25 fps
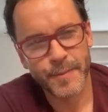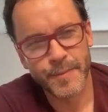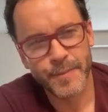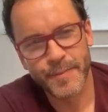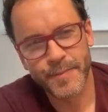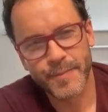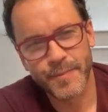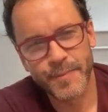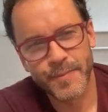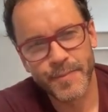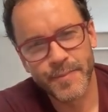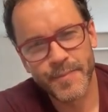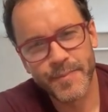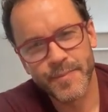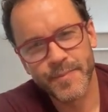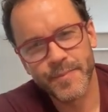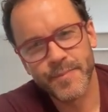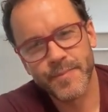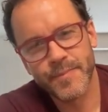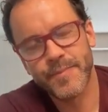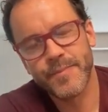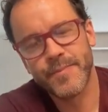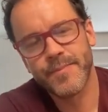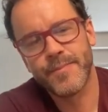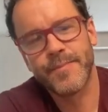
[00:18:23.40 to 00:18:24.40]

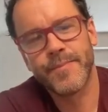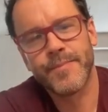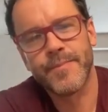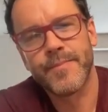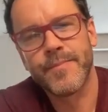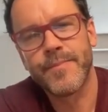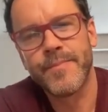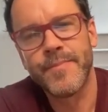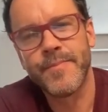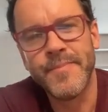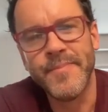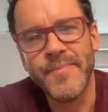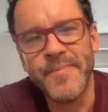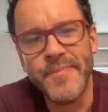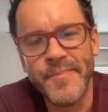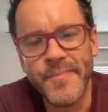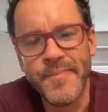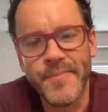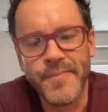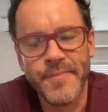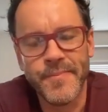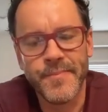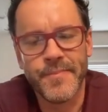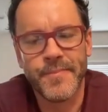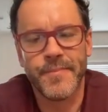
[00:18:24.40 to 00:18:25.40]

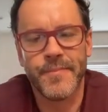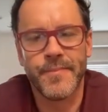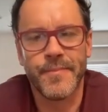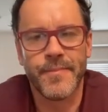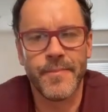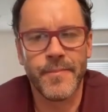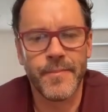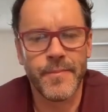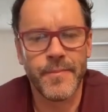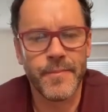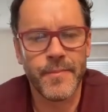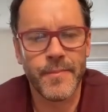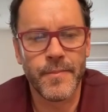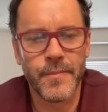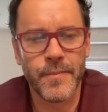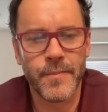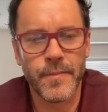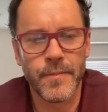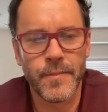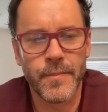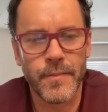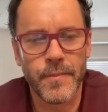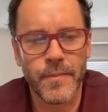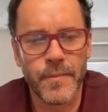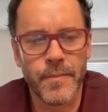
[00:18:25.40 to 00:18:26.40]

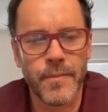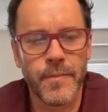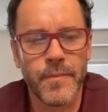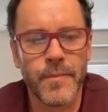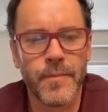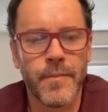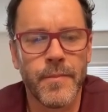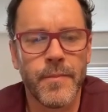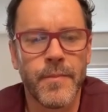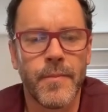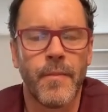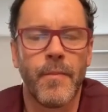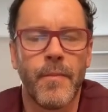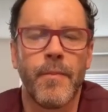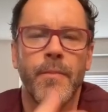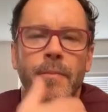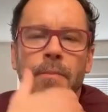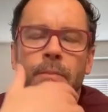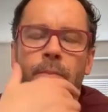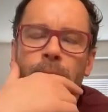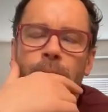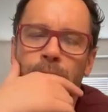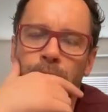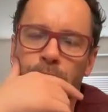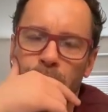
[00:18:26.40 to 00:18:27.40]

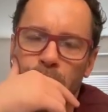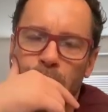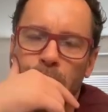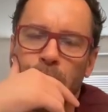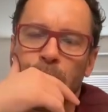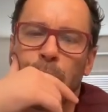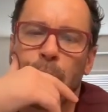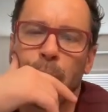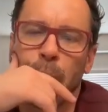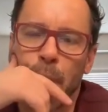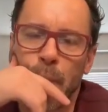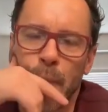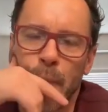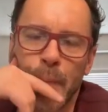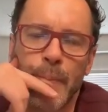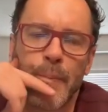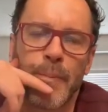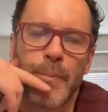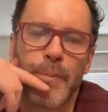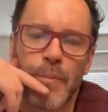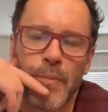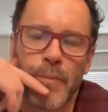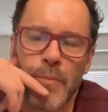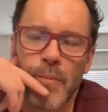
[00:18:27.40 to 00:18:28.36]
(not speaking)